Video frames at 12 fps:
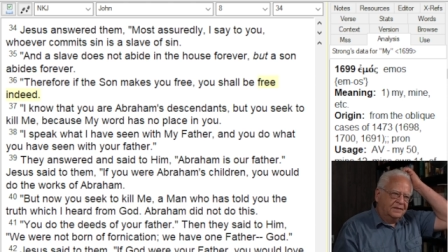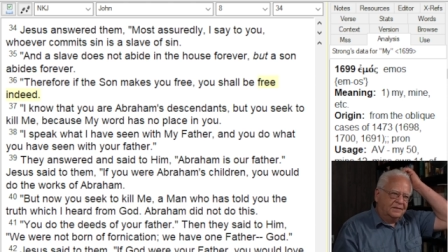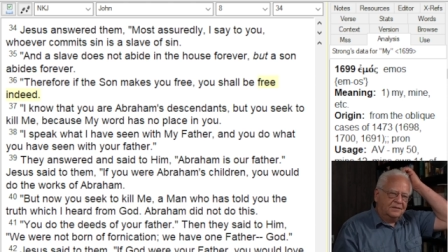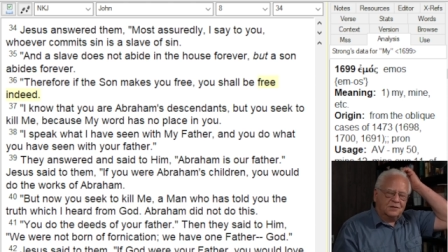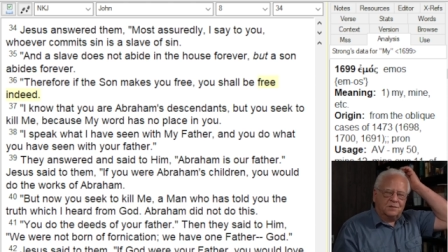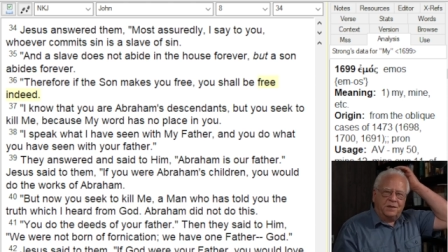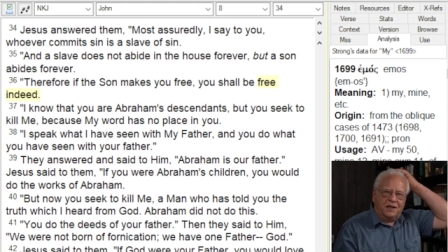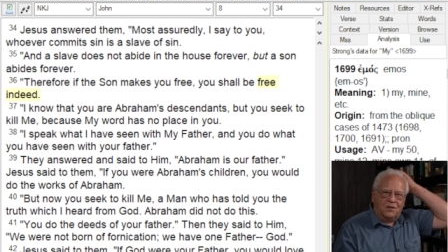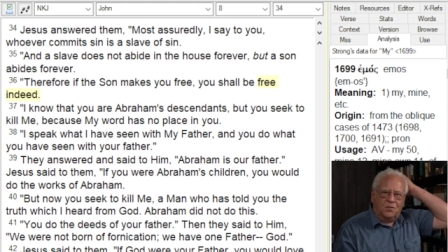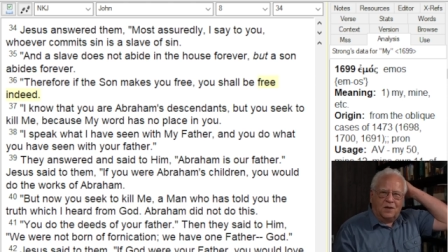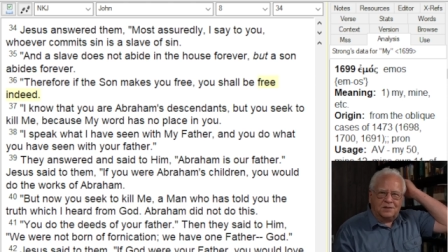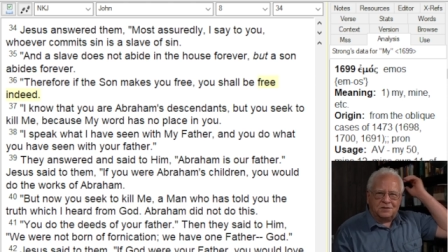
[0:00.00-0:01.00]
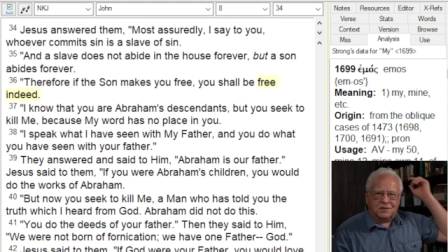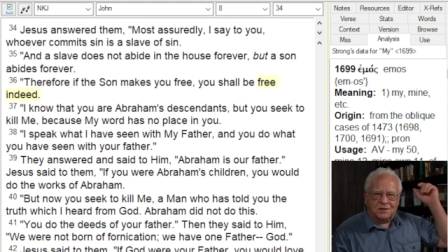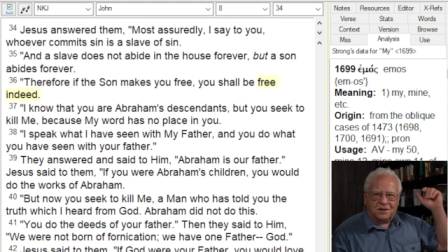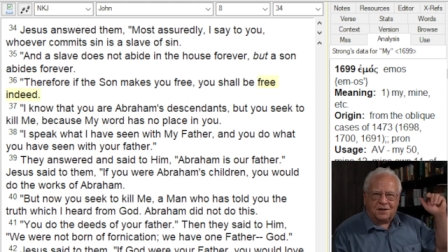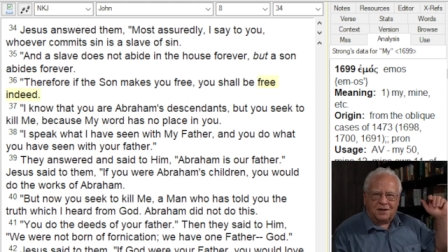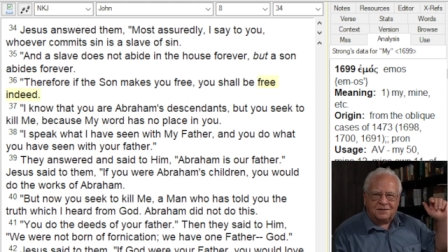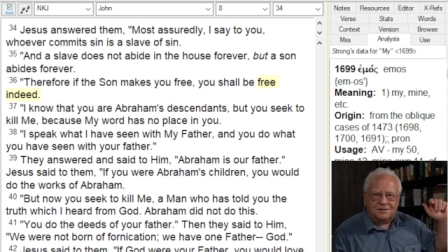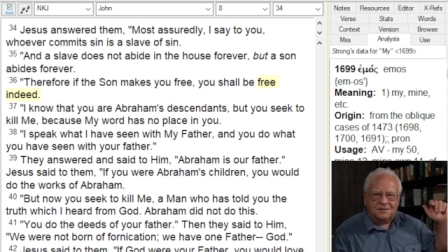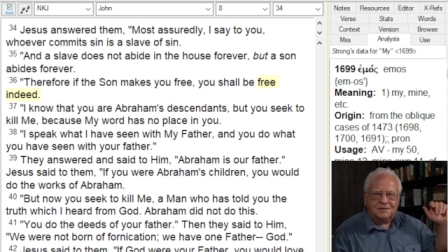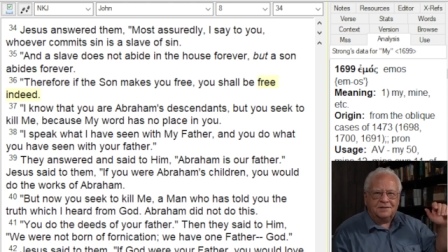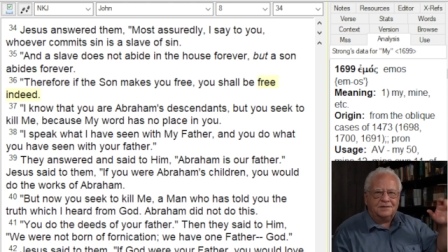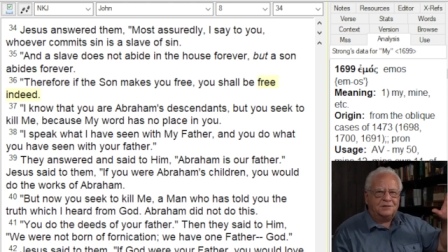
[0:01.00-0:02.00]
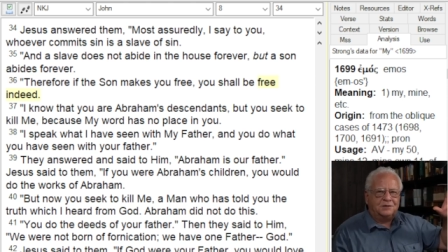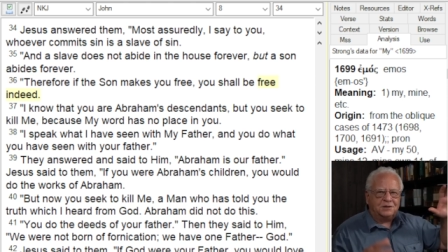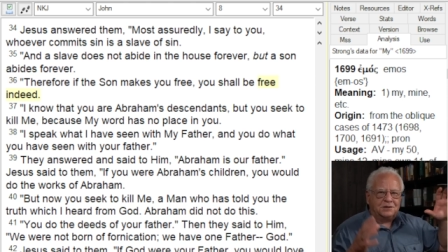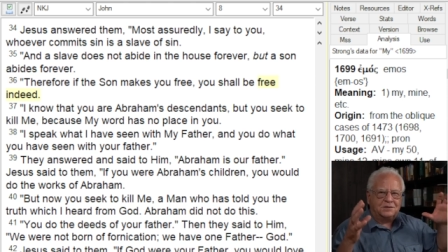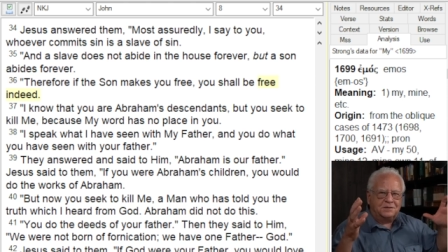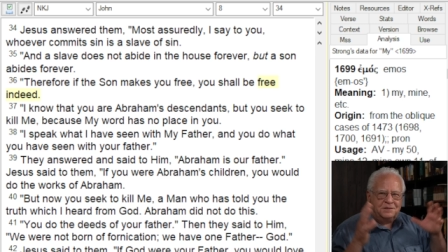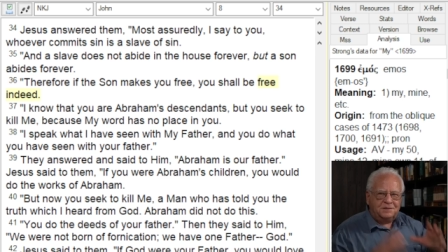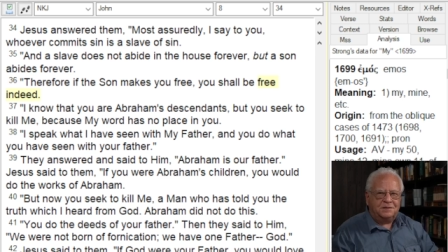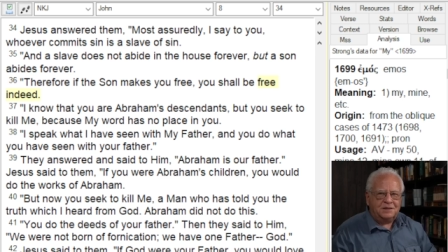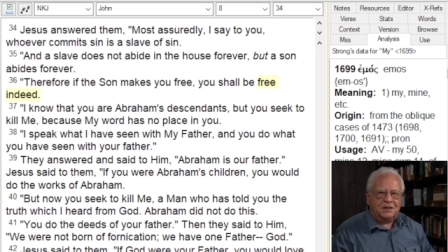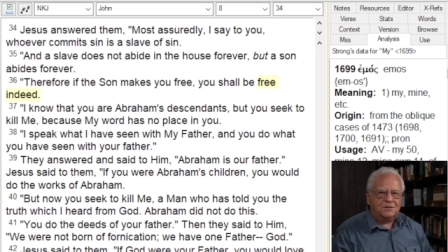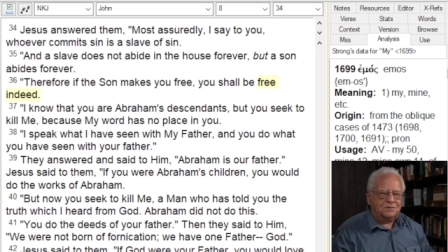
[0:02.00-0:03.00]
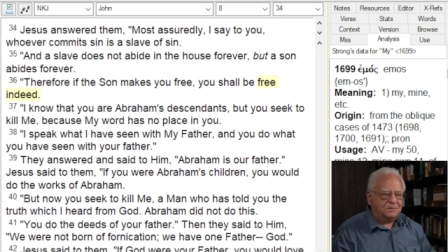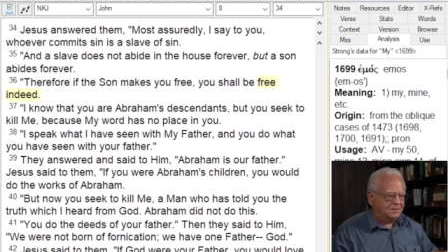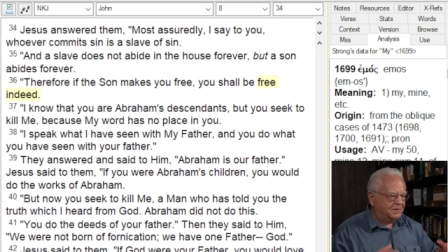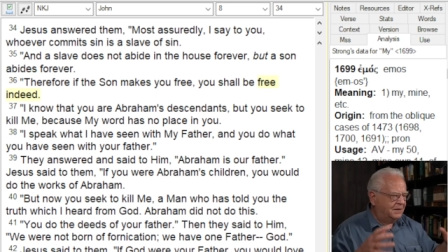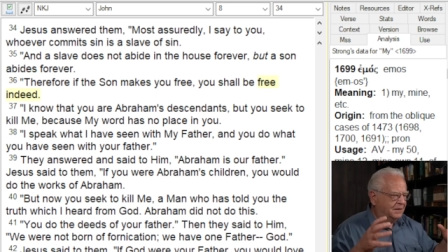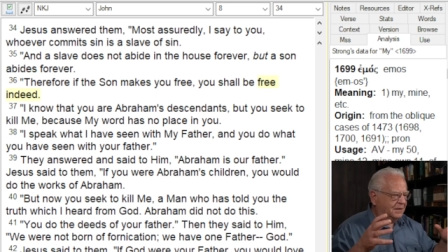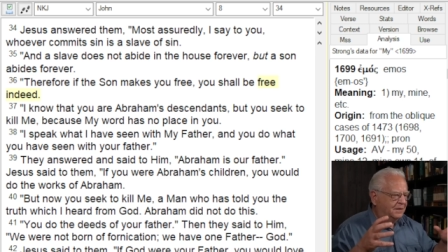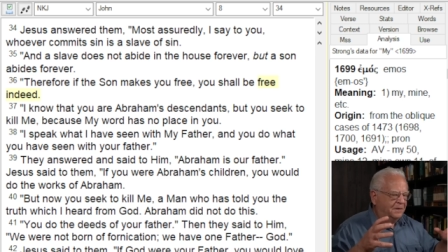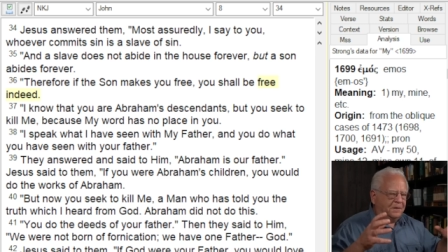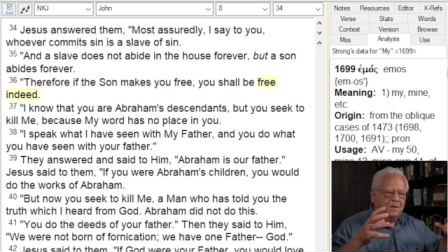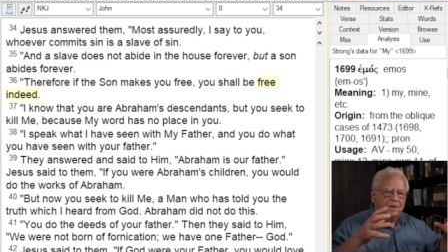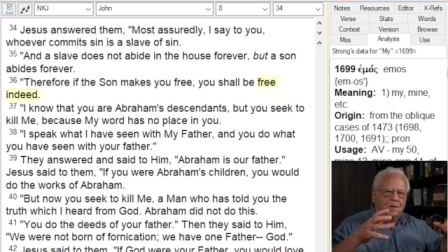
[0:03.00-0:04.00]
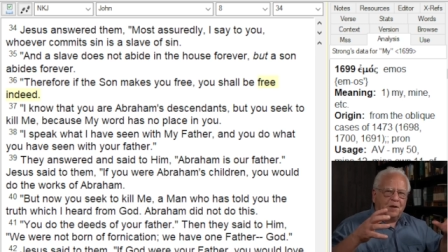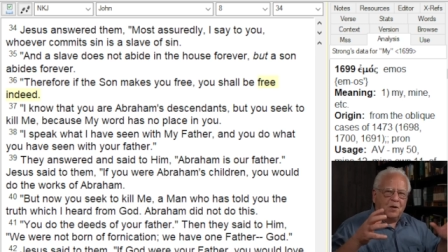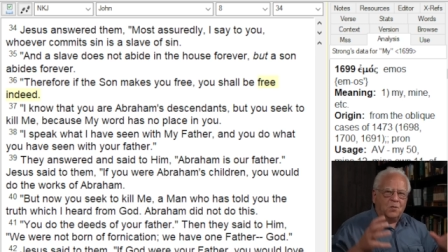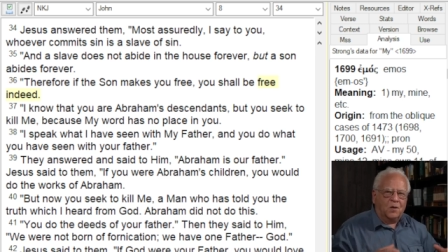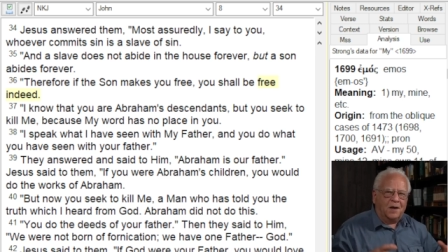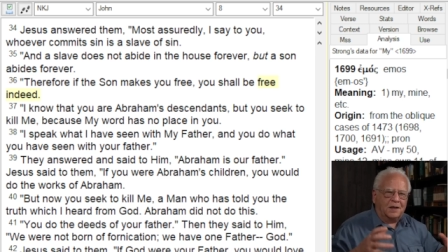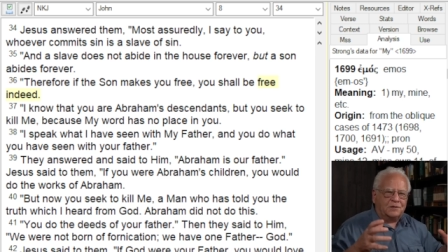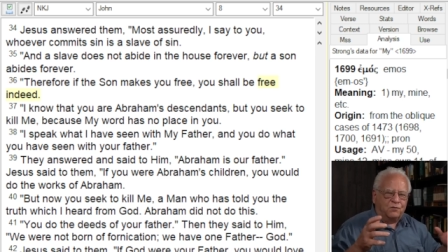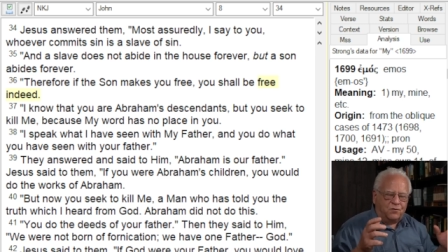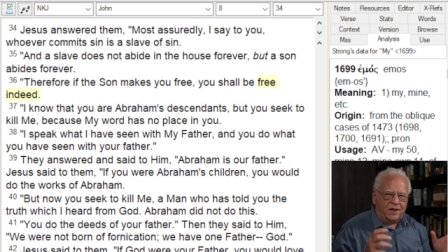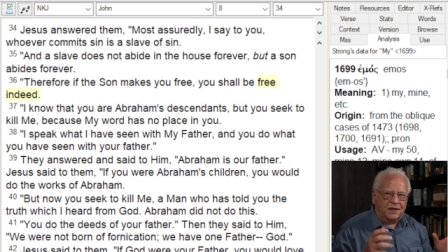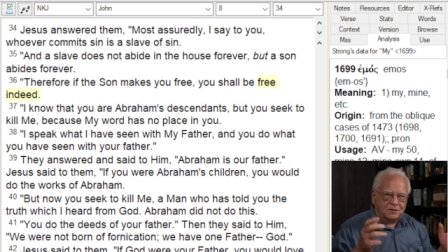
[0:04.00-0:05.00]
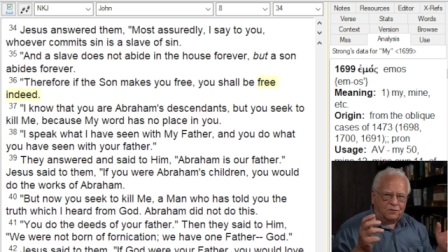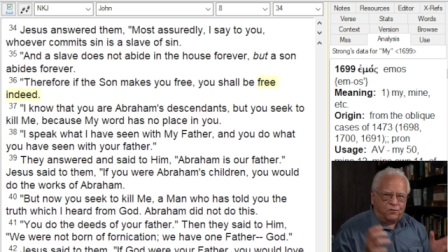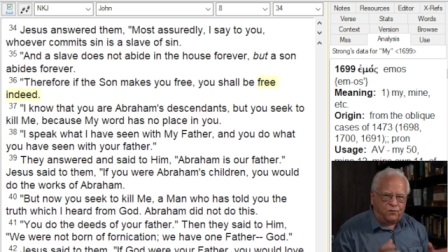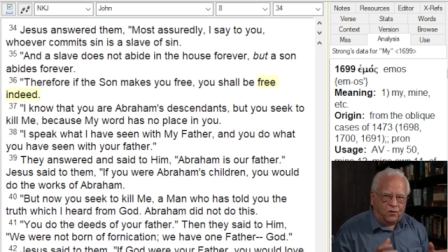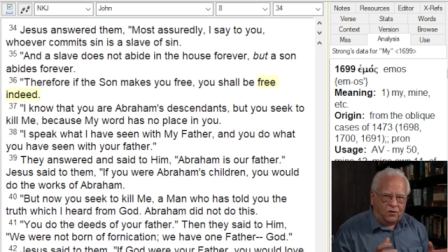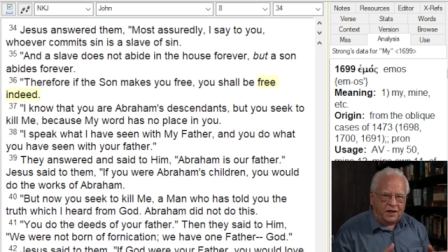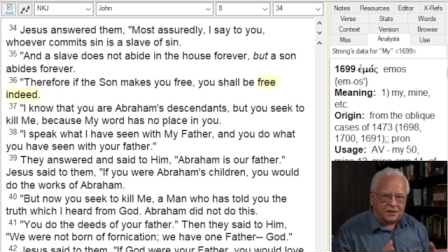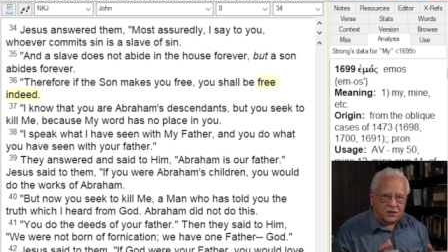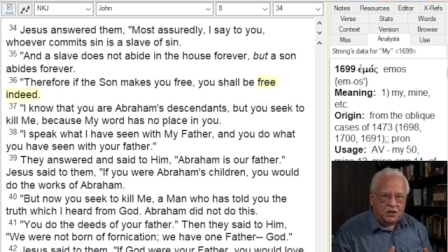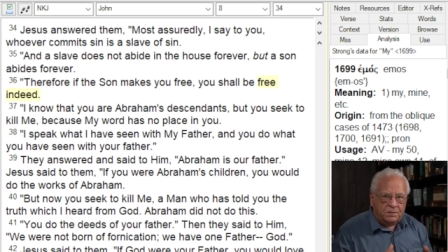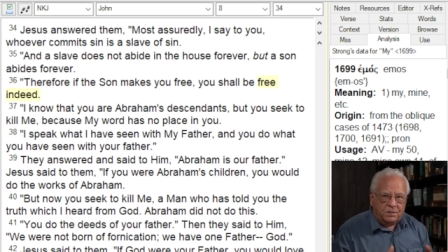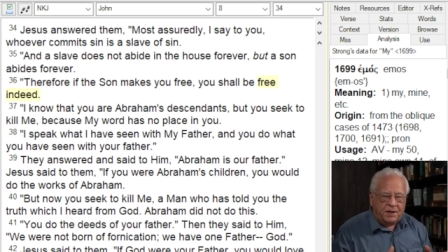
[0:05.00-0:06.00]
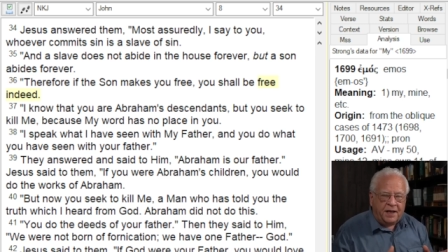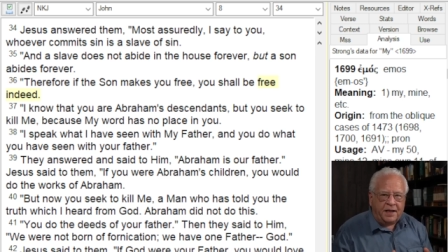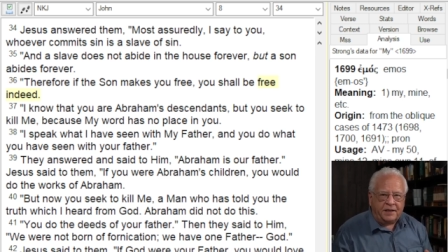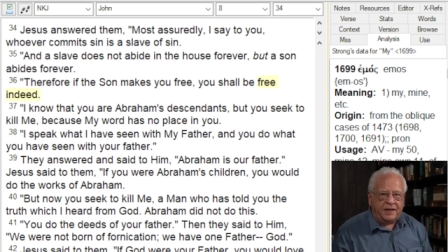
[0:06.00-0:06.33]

Doesn't mean he wasn't God. It's just he he walked as a as a human being.